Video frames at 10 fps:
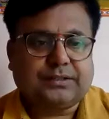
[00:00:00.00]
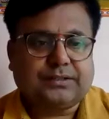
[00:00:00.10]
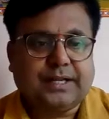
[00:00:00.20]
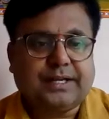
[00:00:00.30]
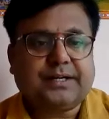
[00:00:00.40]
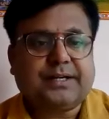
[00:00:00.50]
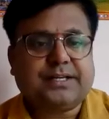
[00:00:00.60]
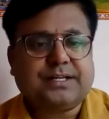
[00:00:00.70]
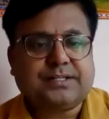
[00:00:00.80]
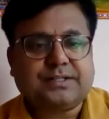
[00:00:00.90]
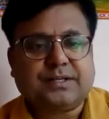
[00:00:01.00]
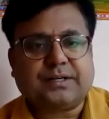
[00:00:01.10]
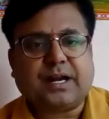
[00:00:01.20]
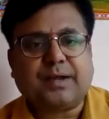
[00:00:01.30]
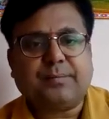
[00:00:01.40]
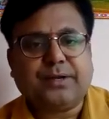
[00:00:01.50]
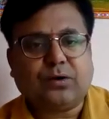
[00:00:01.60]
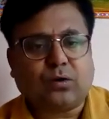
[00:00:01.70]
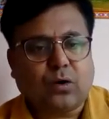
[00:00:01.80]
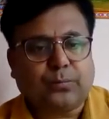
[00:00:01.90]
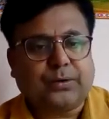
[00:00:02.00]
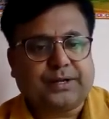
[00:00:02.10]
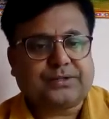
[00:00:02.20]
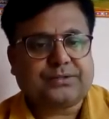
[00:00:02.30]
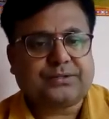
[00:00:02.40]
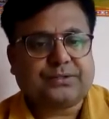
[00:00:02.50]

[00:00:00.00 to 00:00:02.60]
There is a rhyming couplet